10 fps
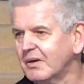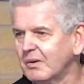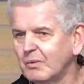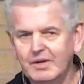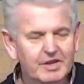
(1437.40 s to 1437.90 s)

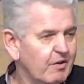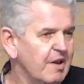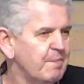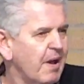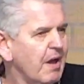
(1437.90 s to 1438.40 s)
well, your
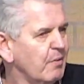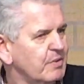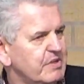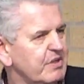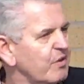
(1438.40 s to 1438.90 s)
great power
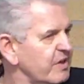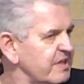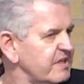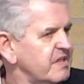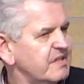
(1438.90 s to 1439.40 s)
was the
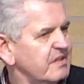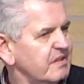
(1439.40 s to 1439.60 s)
goddess